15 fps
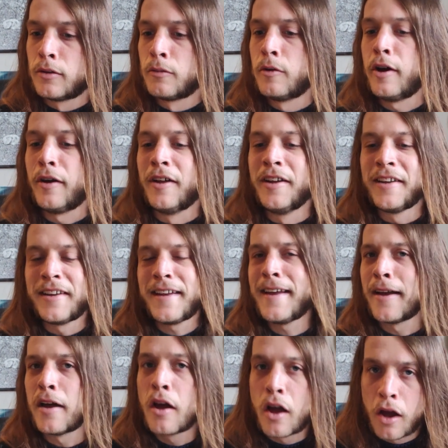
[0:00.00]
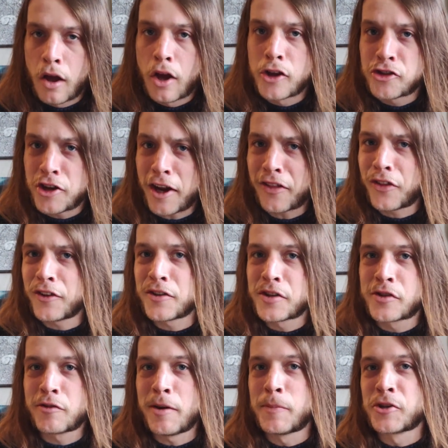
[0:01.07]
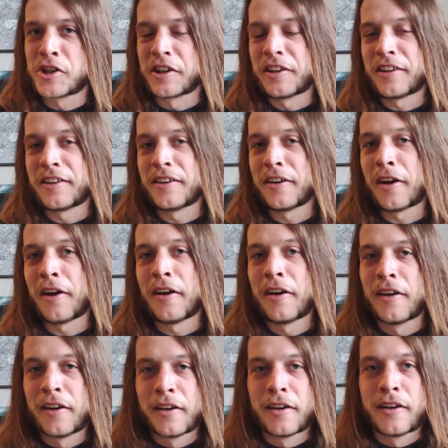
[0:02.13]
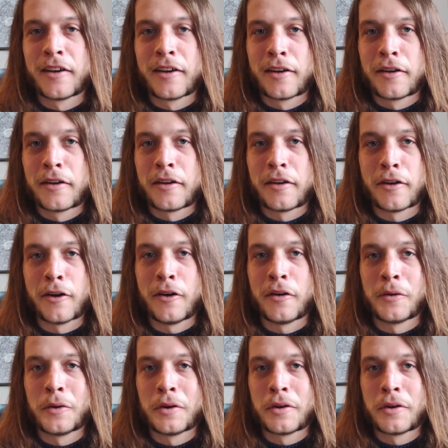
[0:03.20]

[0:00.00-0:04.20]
Well, check the description and, you know.